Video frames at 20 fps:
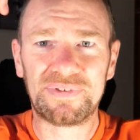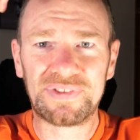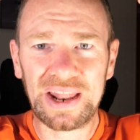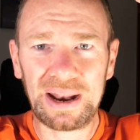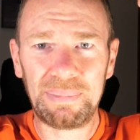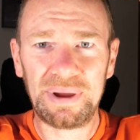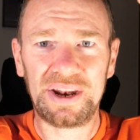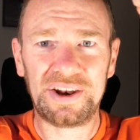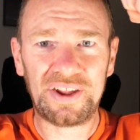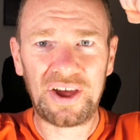still
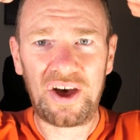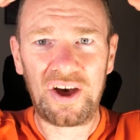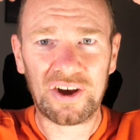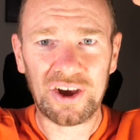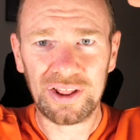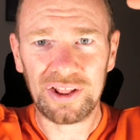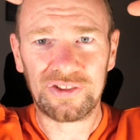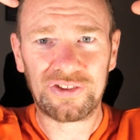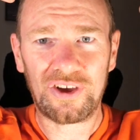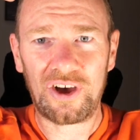a bit
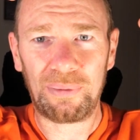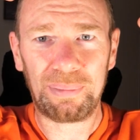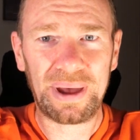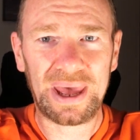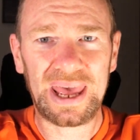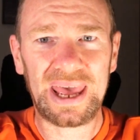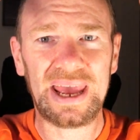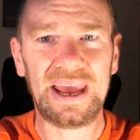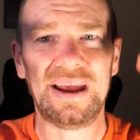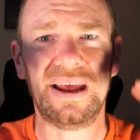dark at the top
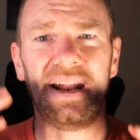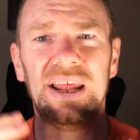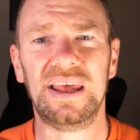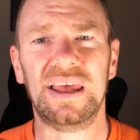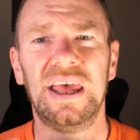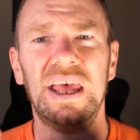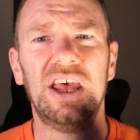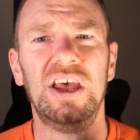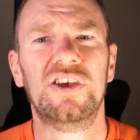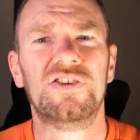here, and
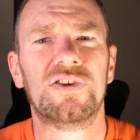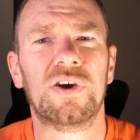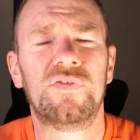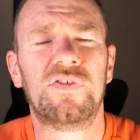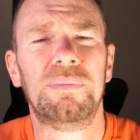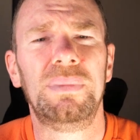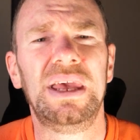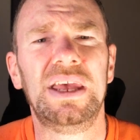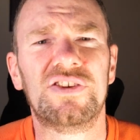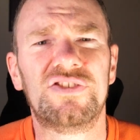so
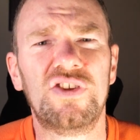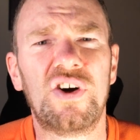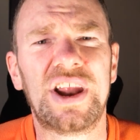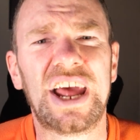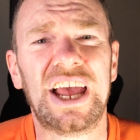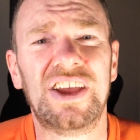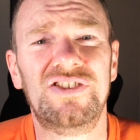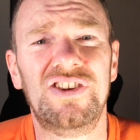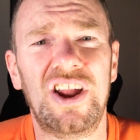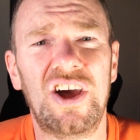for me it's not
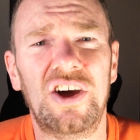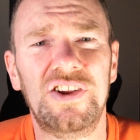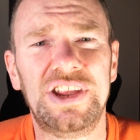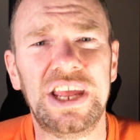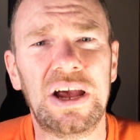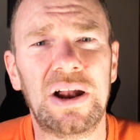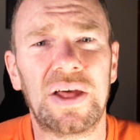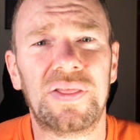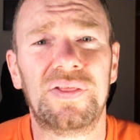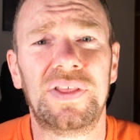actually
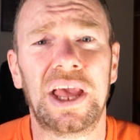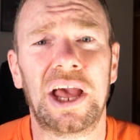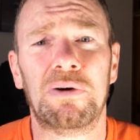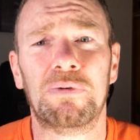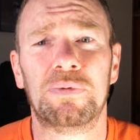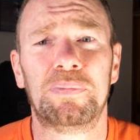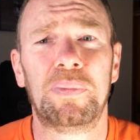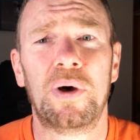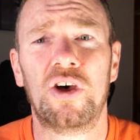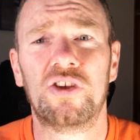ideal. I think I
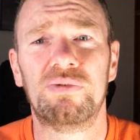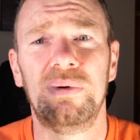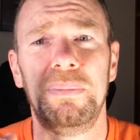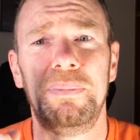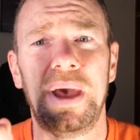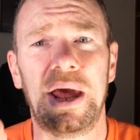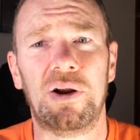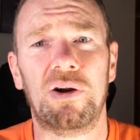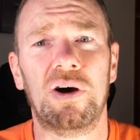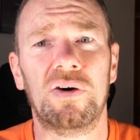was possibly
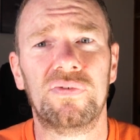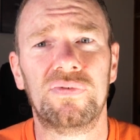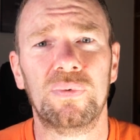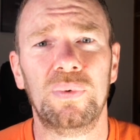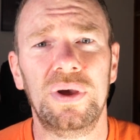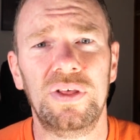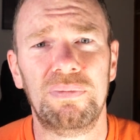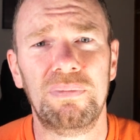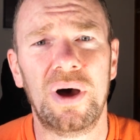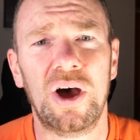better off
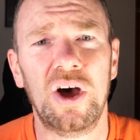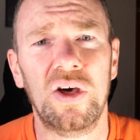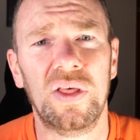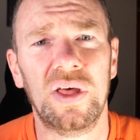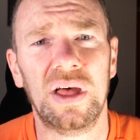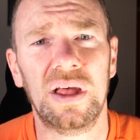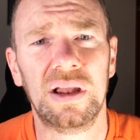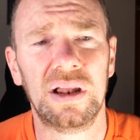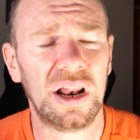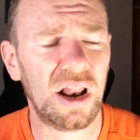with my
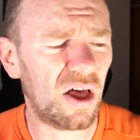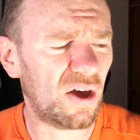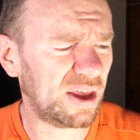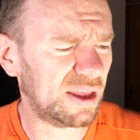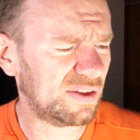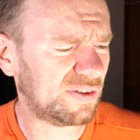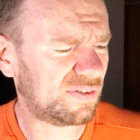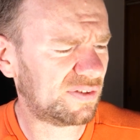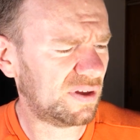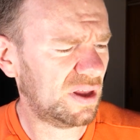other
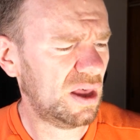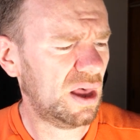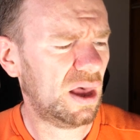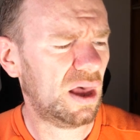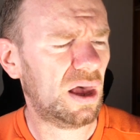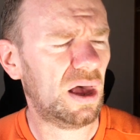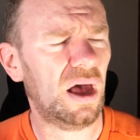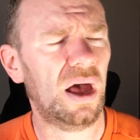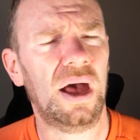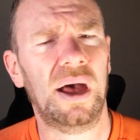lights.
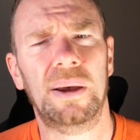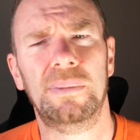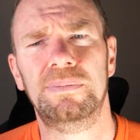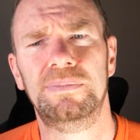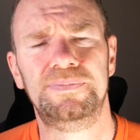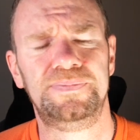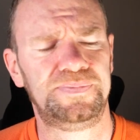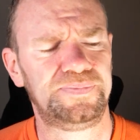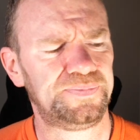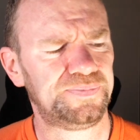
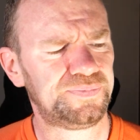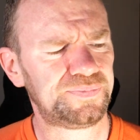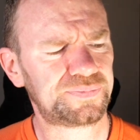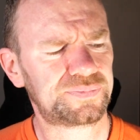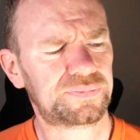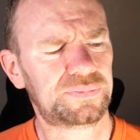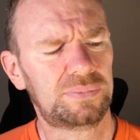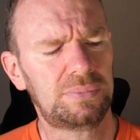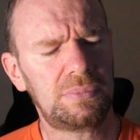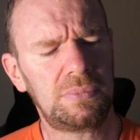Now
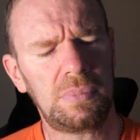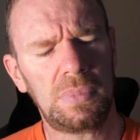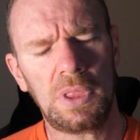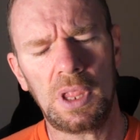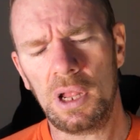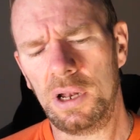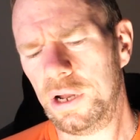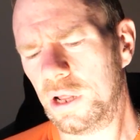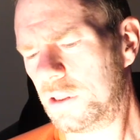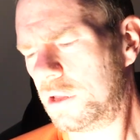
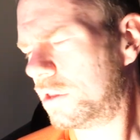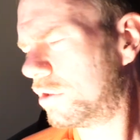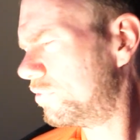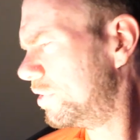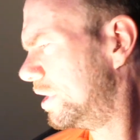the other